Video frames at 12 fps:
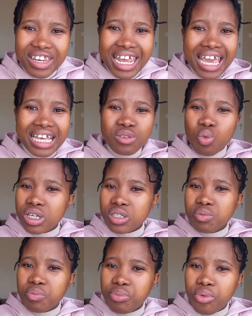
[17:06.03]
It was
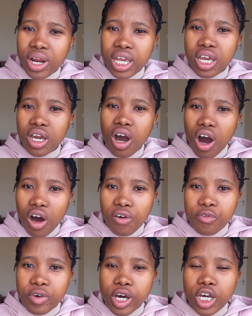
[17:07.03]
breaking off,
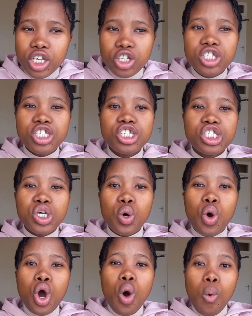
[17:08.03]
you see. So
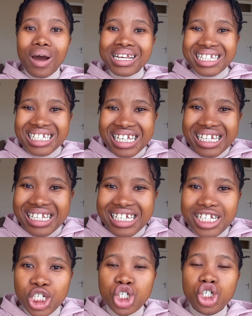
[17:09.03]
what she did is
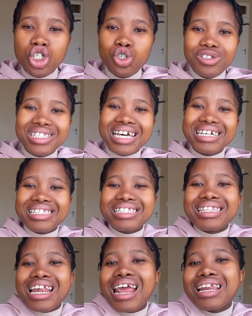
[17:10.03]
she used a
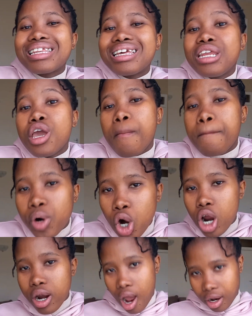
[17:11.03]
strengthening
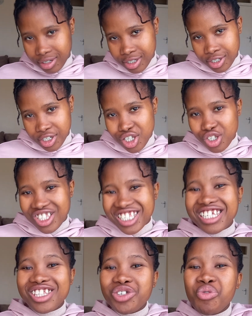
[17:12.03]
product, you see,
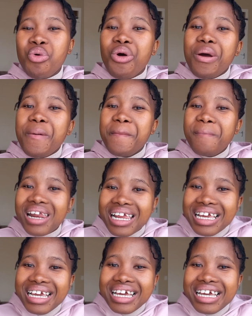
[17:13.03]
to bring
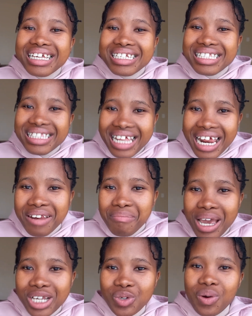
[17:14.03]
strength back
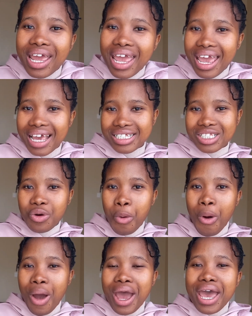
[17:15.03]
to her hair. So
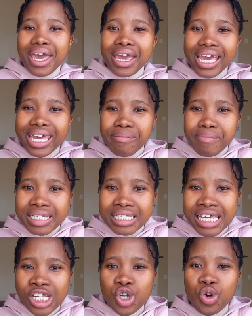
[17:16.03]
it means
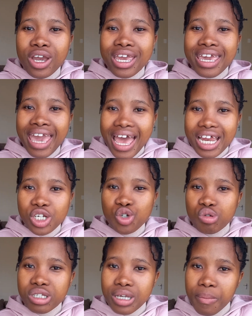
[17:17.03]
that you can do
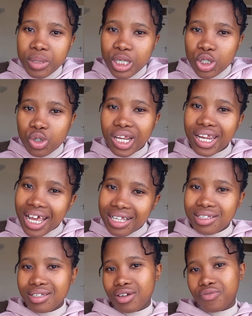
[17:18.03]
something to the
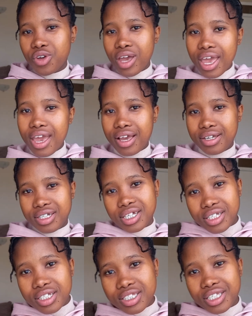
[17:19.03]
density of your hair, you
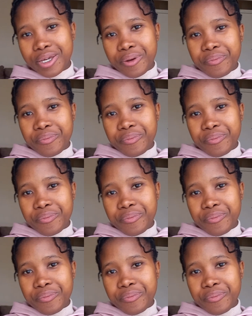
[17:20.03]
see.